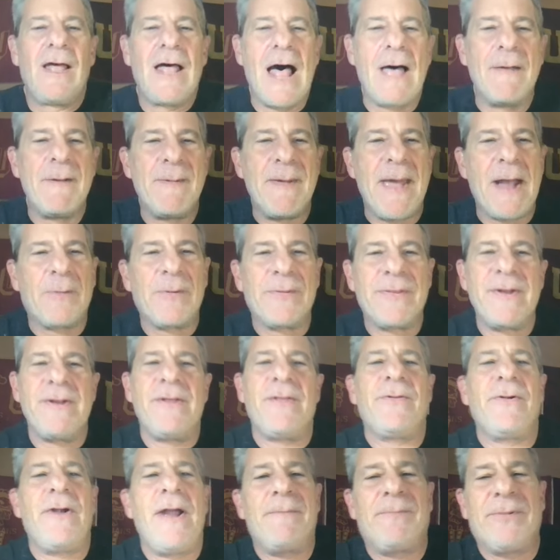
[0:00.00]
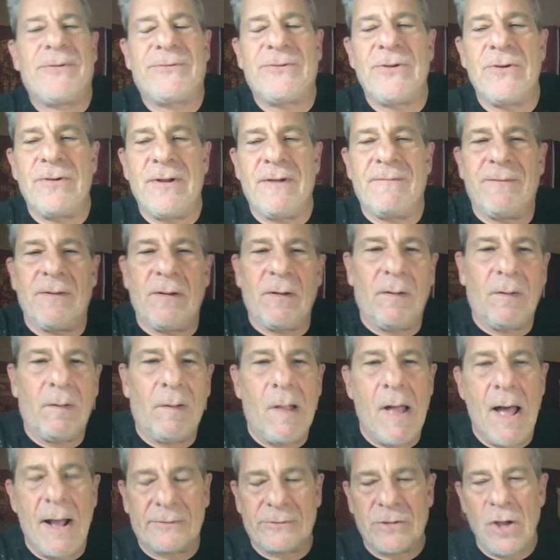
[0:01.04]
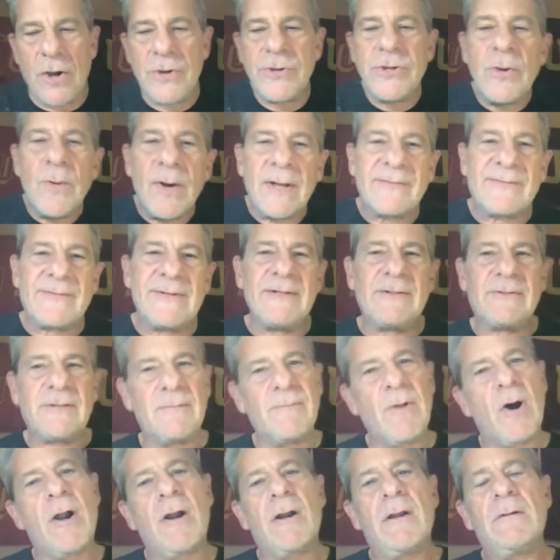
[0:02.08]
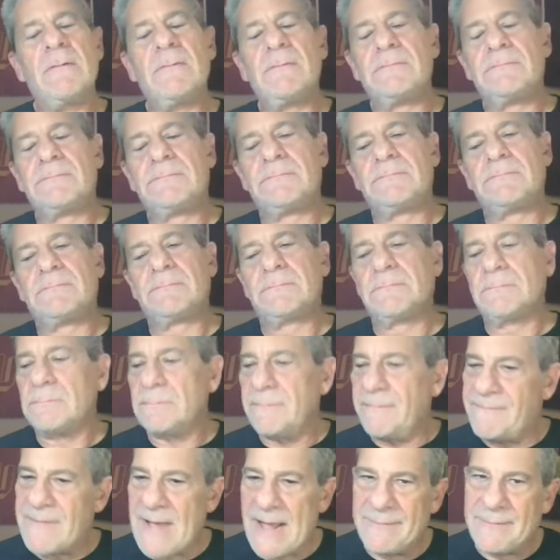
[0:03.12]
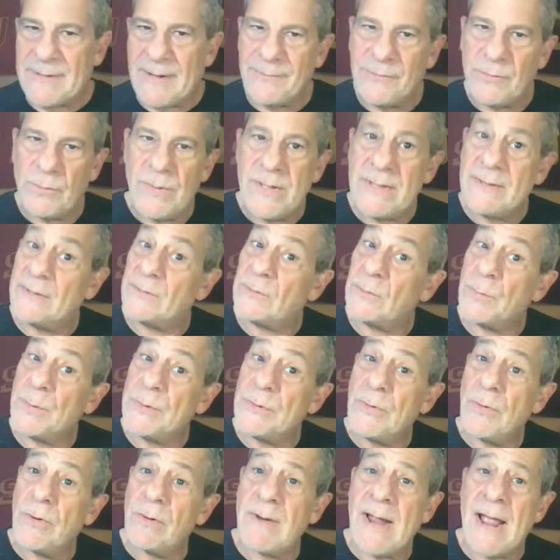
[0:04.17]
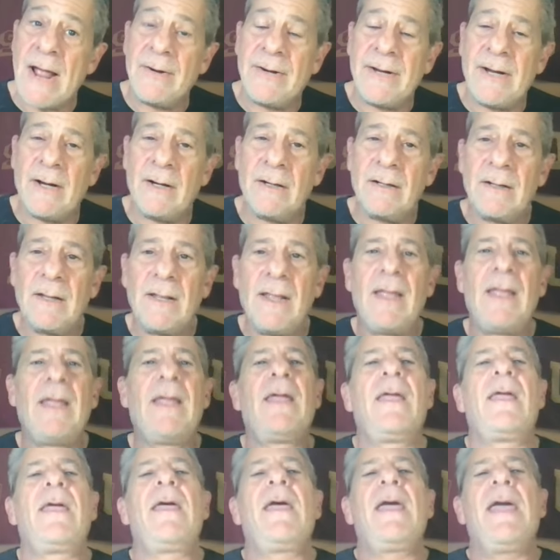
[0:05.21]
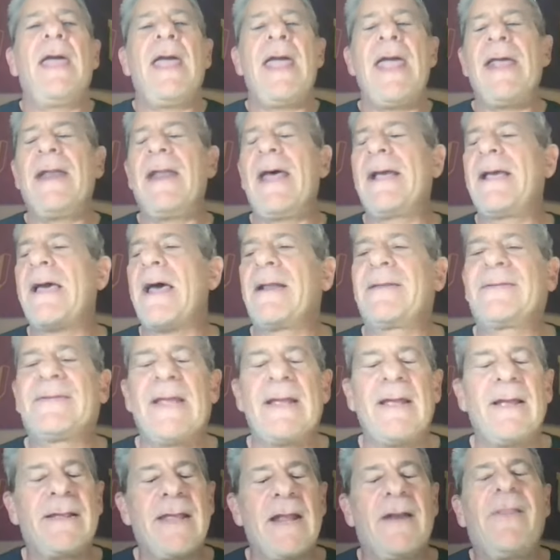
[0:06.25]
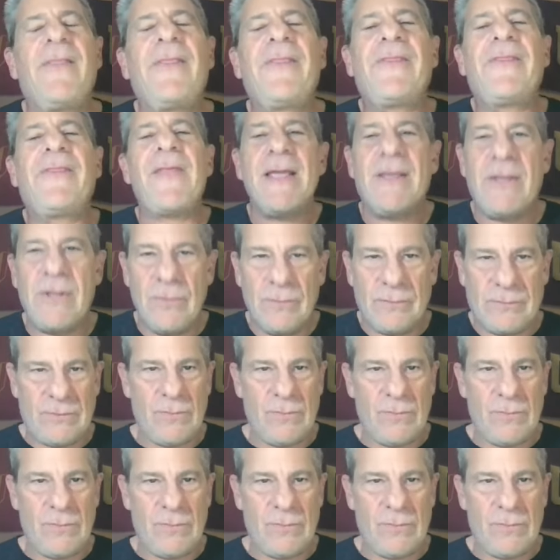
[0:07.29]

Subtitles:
I'll be back with another episode of Locked On USC tomorrow, 5 times a week. That's what we do around here. And I got to say again, thank you